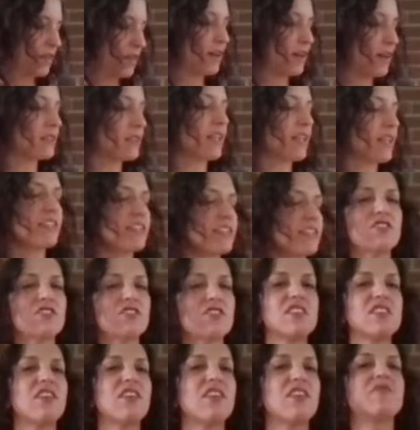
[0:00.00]
And let
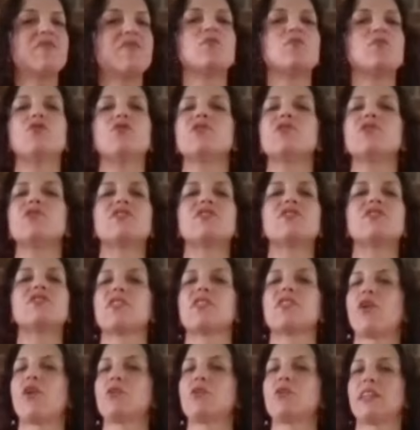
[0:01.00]
yourself move
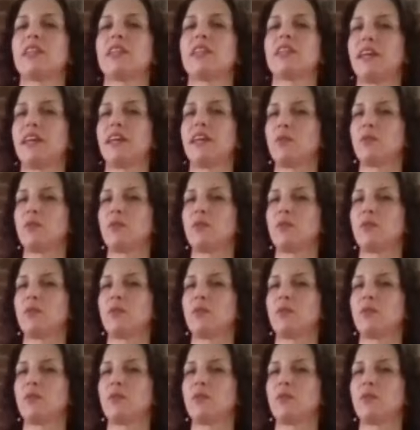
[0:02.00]
slowly.